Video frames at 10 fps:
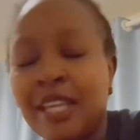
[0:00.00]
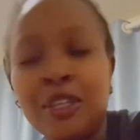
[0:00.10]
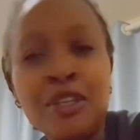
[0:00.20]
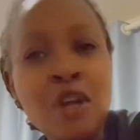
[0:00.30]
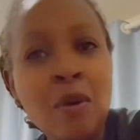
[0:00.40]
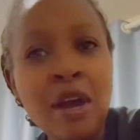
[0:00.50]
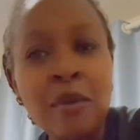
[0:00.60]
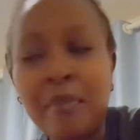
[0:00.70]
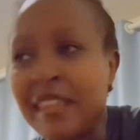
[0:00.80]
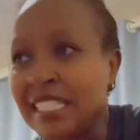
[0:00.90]
you know
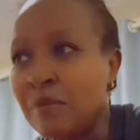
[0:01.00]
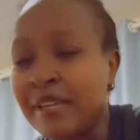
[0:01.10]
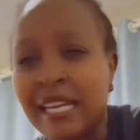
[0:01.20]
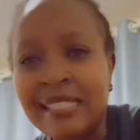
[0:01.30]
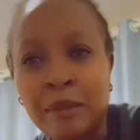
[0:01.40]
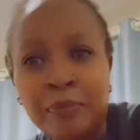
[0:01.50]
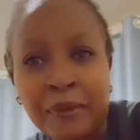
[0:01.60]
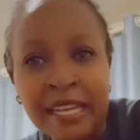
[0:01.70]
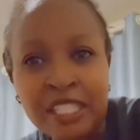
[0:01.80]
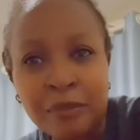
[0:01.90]
what by the time we get
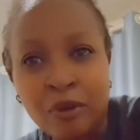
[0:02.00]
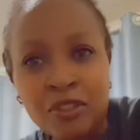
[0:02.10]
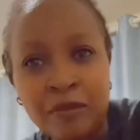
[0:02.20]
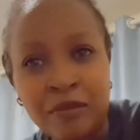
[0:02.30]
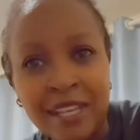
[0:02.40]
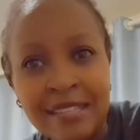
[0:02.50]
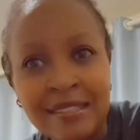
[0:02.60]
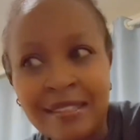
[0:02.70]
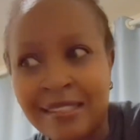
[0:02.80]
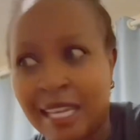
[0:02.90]
surprised because of
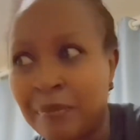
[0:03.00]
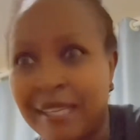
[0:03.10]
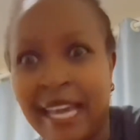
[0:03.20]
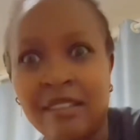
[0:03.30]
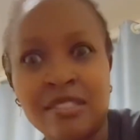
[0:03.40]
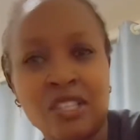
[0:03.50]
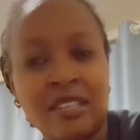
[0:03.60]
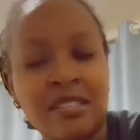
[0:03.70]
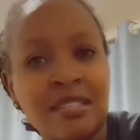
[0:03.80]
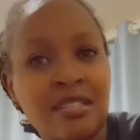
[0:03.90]
this something else
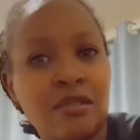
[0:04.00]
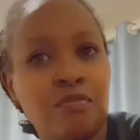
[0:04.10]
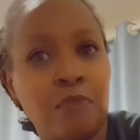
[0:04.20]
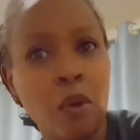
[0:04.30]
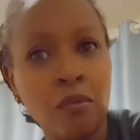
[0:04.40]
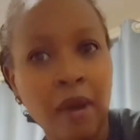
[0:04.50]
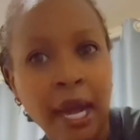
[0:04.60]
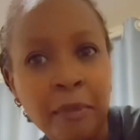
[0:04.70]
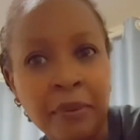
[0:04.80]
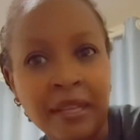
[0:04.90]
just boom
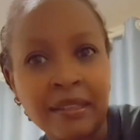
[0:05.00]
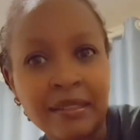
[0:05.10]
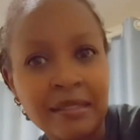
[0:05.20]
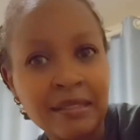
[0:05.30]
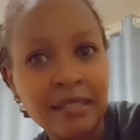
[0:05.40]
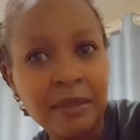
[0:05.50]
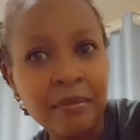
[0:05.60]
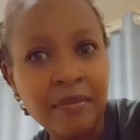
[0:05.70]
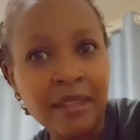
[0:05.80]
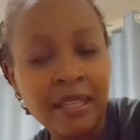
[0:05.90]
happens
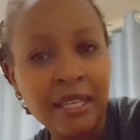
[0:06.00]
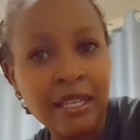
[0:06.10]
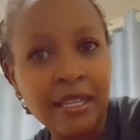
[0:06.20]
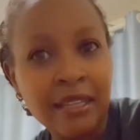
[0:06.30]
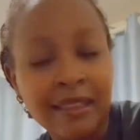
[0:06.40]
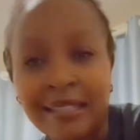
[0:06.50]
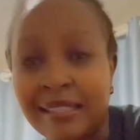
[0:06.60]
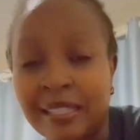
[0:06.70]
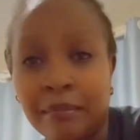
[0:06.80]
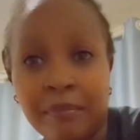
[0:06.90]
this
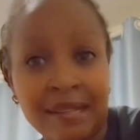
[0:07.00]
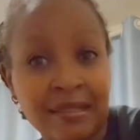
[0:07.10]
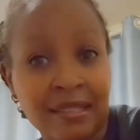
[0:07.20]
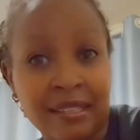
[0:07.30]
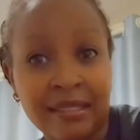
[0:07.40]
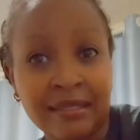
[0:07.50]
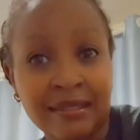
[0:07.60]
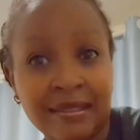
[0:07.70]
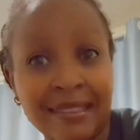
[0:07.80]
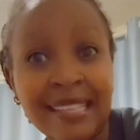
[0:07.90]
is a massacre
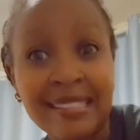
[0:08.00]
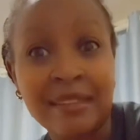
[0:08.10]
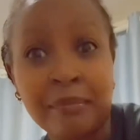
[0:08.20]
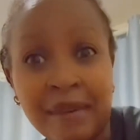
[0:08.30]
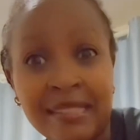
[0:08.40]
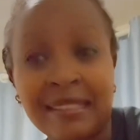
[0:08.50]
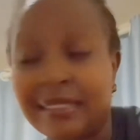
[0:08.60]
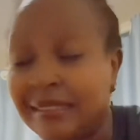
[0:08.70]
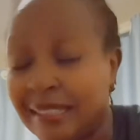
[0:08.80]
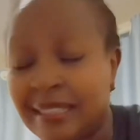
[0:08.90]
this is a
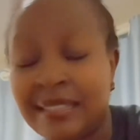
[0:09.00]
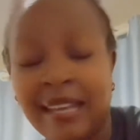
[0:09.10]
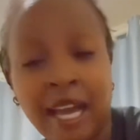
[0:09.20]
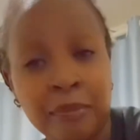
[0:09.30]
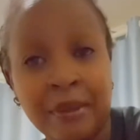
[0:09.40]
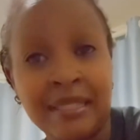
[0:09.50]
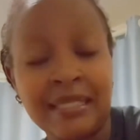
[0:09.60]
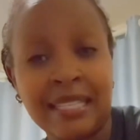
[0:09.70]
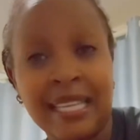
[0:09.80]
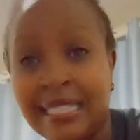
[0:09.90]
massacre just
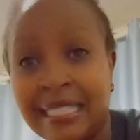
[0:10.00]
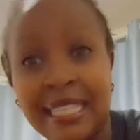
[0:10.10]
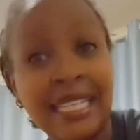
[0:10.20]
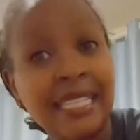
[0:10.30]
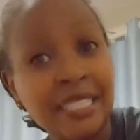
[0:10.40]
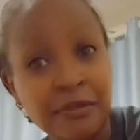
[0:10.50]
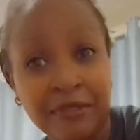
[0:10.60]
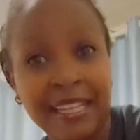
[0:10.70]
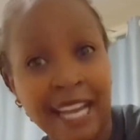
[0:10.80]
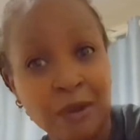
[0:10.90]
happened in
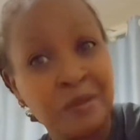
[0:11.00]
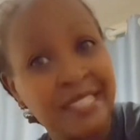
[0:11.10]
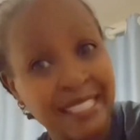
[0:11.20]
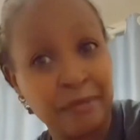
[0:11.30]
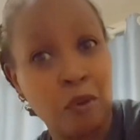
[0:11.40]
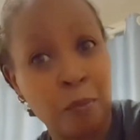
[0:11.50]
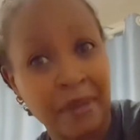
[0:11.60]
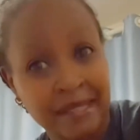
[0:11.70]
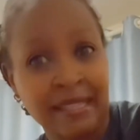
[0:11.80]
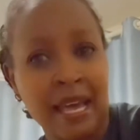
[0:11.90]
kilifi county
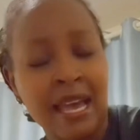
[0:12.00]
mombasa